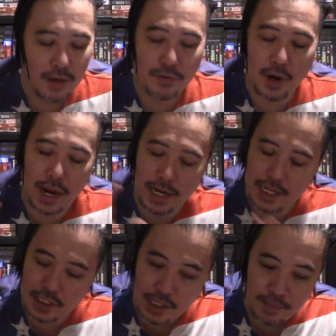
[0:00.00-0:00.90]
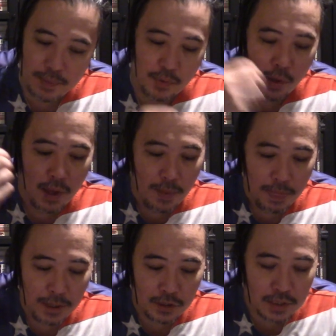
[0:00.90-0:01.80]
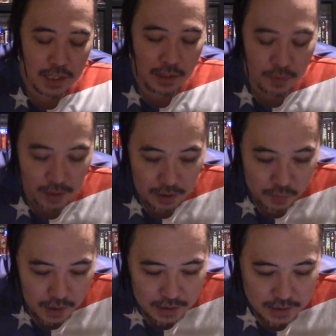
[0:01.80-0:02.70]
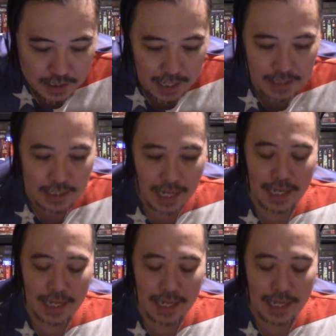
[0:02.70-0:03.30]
For ADHD people, you'll see another one of the signs